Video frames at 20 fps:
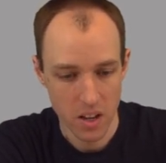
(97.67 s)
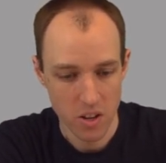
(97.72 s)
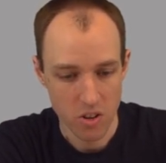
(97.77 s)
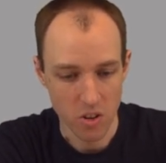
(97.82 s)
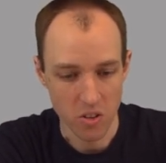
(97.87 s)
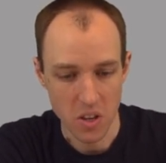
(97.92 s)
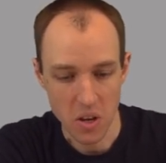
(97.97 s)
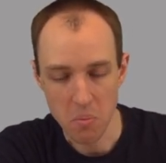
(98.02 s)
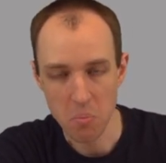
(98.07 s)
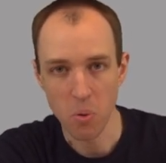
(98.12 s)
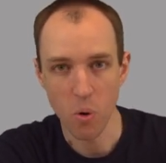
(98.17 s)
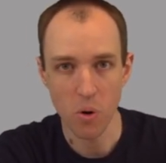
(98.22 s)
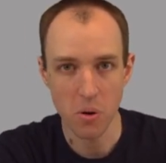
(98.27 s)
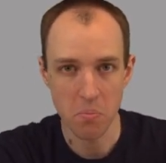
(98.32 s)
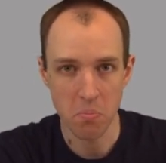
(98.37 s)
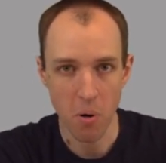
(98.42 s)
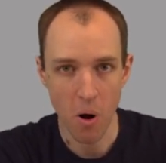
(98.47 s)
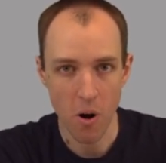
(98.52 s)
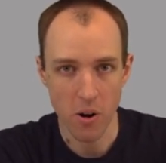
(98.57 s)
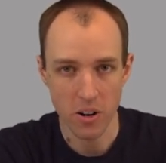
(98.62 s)
So the
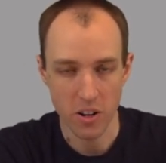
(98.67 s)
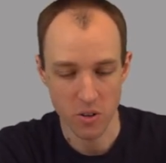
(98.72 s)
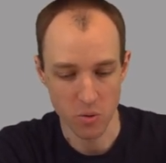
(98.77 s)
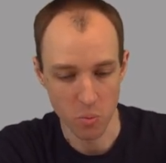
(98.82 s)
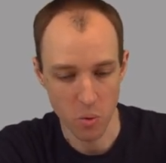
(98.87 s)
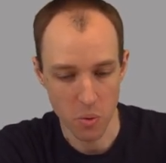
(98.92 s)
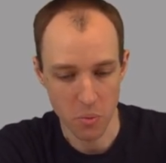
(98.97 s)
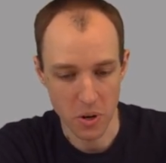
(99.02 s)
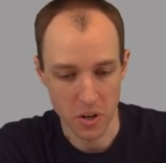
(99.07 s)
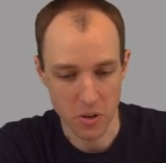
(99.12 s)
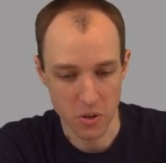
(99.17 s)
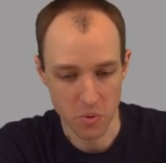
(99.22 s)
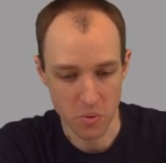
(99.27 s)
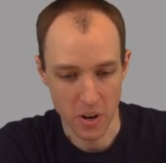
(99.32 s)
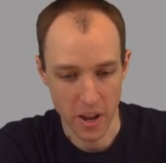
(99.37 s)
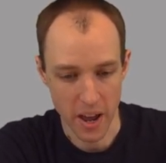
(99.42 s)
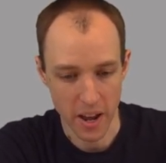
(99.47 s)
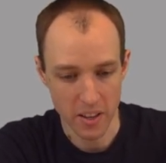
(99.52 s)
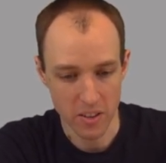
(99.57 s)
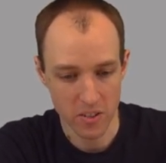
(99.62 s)
important part is what we do
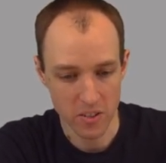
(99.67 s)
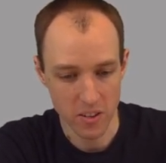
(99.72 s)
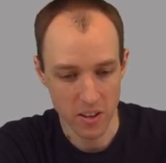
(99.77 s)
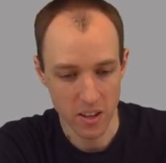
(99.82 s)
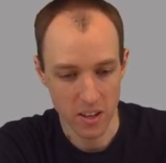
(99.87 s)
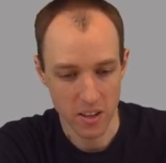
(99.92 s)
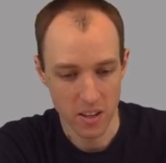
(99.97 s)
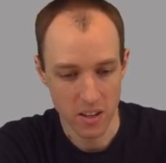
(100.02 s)
next.